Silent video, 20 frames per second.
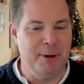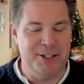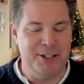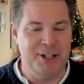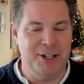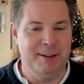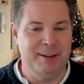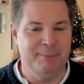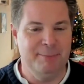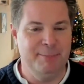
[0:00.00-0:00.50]

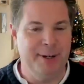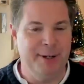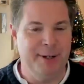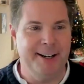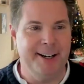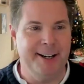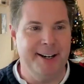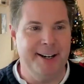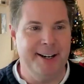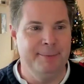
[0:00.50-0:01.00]
budget, but
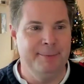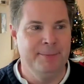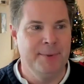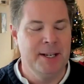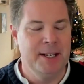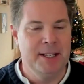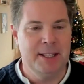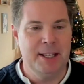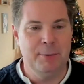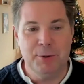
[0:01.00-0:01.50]

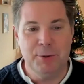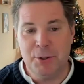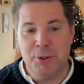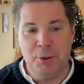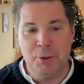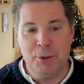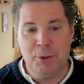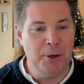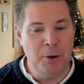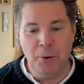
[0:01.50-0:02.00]
they were
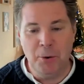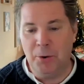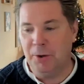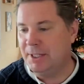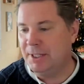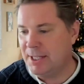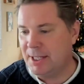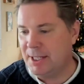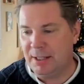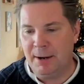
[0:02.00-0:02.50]
super cool.
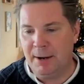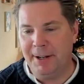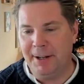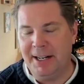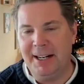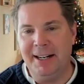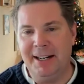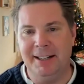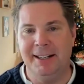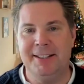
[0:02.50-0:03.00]
And they said, come on
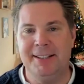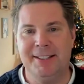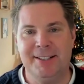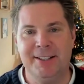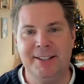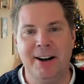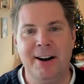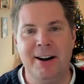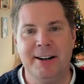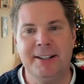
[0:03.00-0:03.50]
in, let's
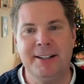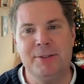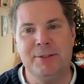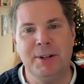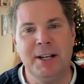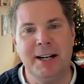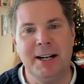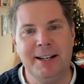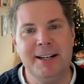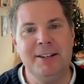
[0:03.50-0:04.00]
talk. And so
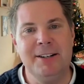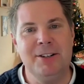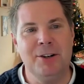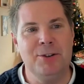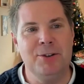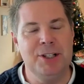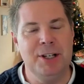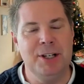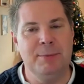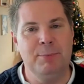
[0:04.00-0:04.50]
I got an
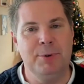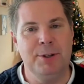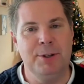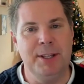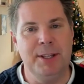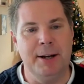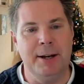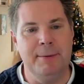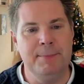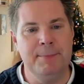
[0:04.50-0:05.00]
internship with
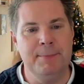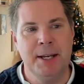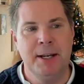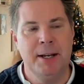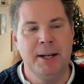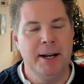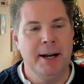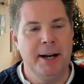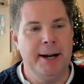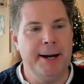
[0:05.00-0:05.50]
them.
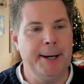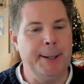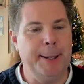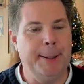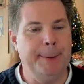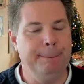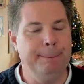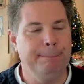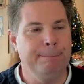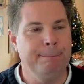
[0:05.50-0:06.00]

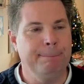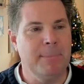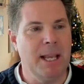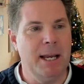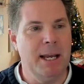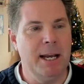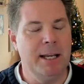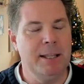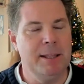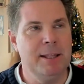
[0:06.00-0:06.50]
And
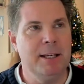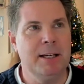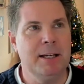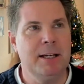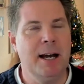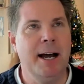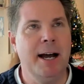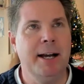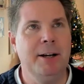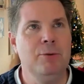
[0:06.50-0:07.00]
the
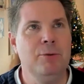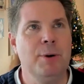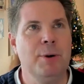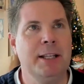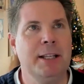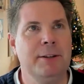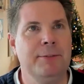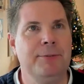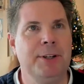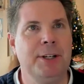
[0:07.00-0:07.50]
guy who
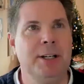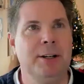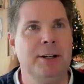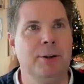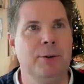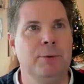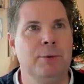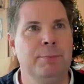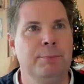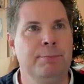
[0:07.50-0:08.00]
ran the
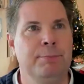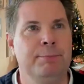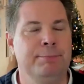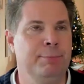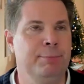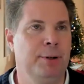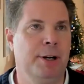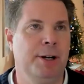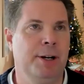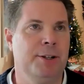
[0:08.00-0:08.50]
video
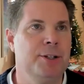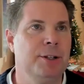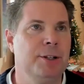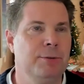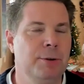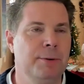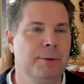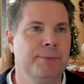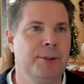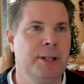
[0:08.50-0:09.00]
production
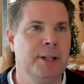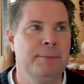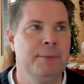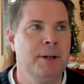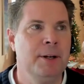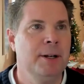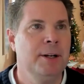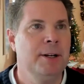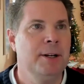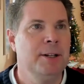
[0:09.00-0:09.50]
group for them,